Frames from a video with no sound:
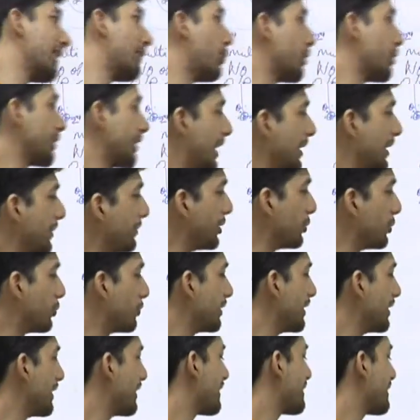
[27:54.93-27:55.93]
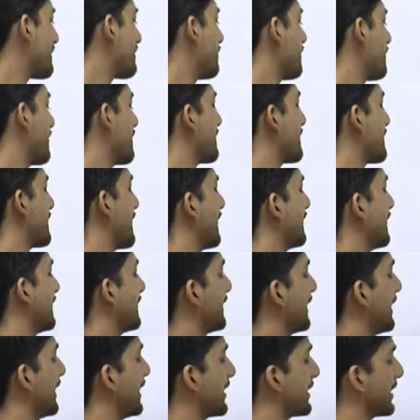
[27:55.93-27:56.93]
What I will be only considering is that
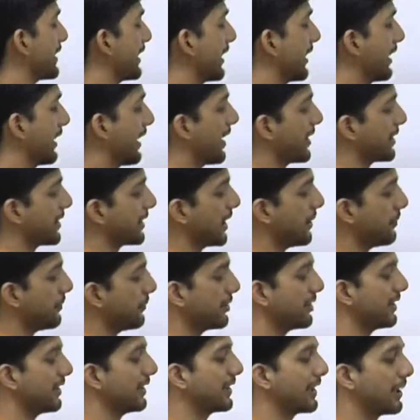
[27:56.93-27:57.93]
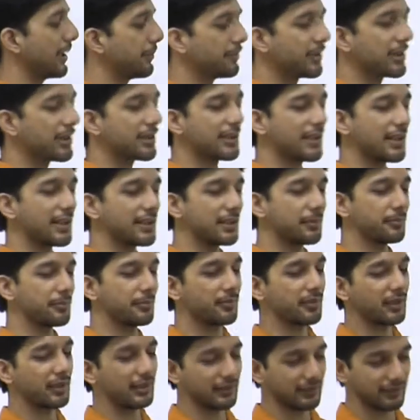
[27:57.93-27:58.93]
there are some real numbers. There are
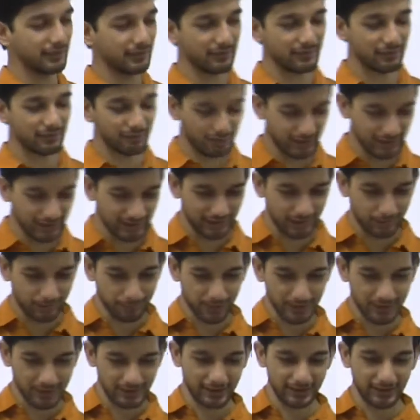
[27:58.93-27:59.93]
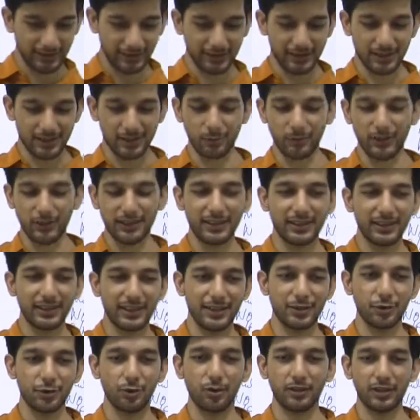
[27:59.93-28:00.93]
some real numbers, either discrete in
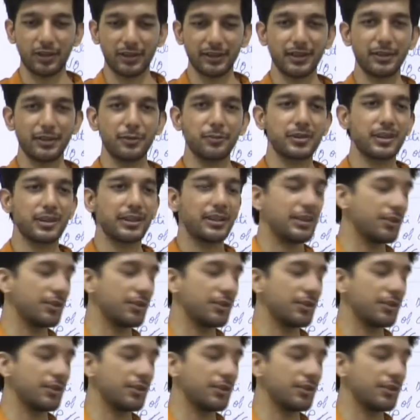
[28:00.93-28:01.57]
nature or continuous in